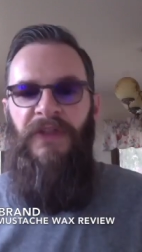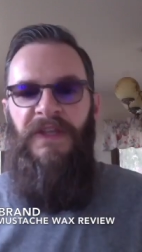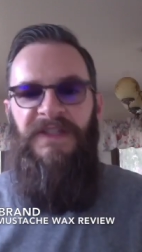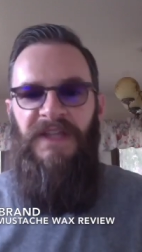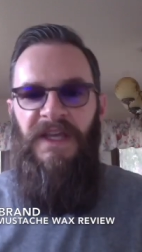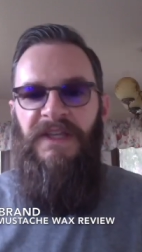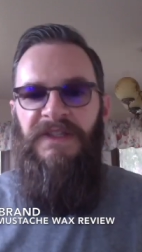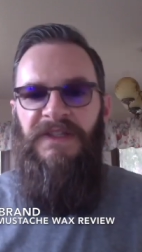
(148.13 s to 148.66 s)

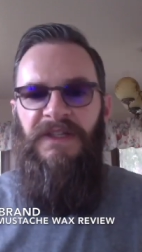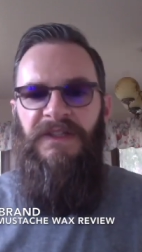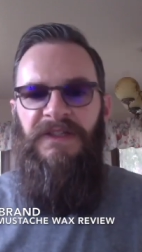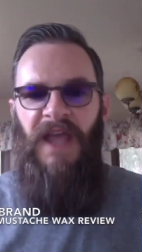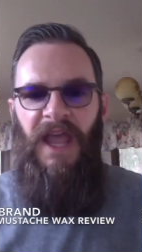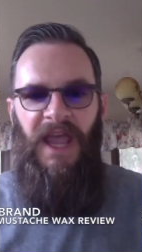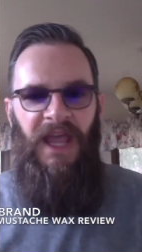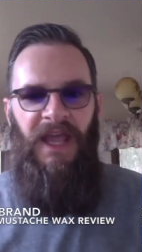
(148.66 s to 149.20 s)
This
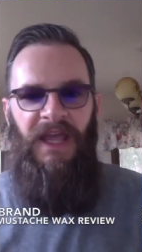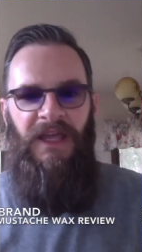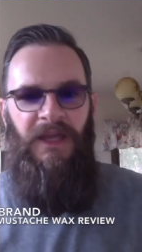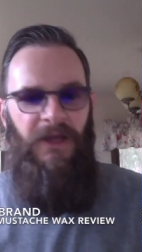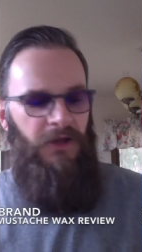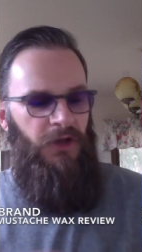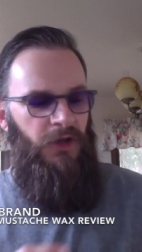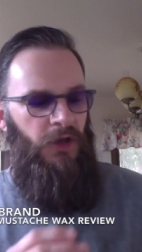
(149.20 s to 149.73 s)
isn't
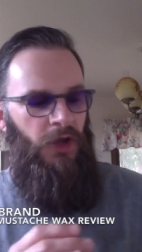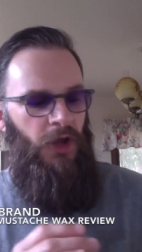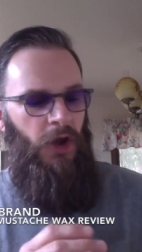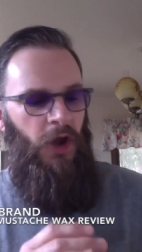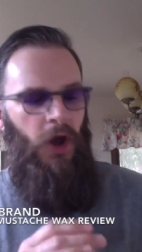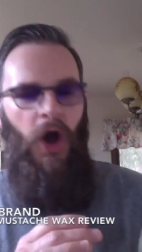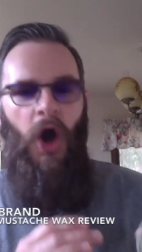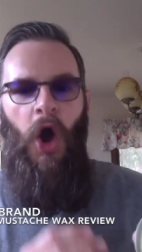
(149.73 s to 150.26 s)
a
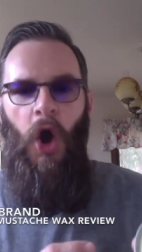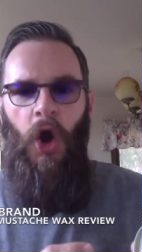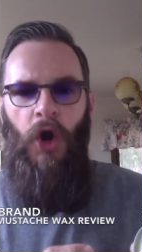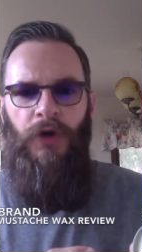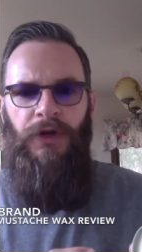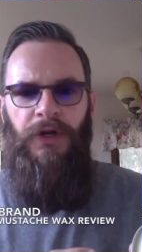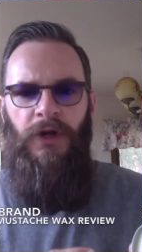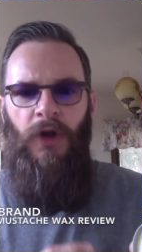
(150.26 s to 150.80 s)

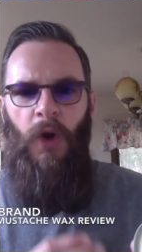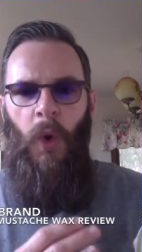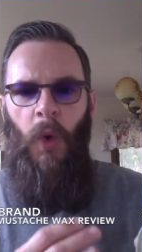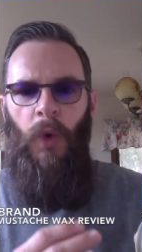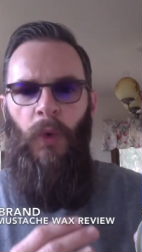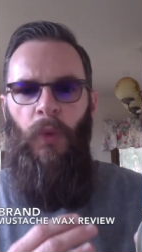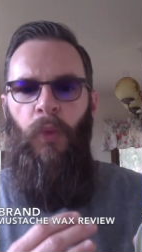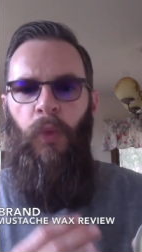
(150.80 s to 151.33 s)
hard
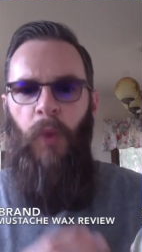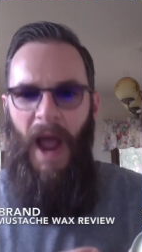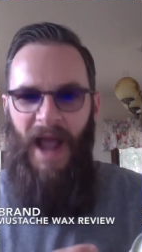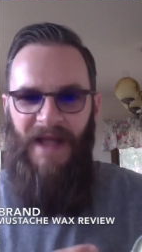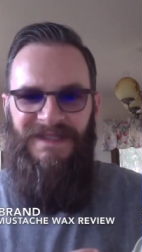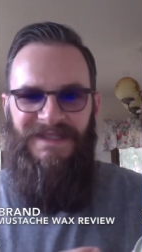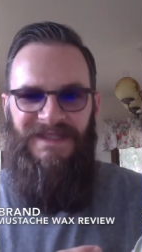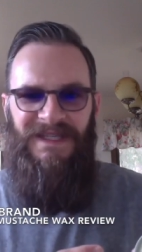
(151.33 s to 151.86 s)
or
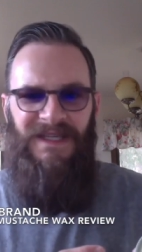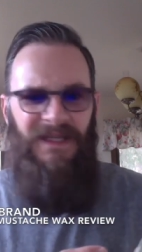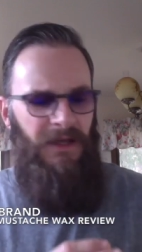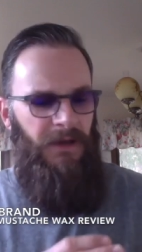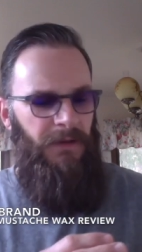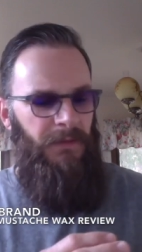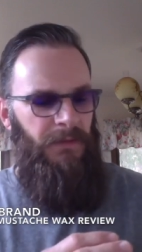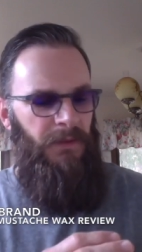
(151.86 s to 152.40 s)

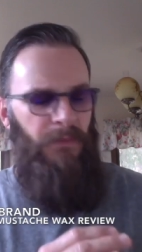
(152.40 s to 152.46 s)
waxy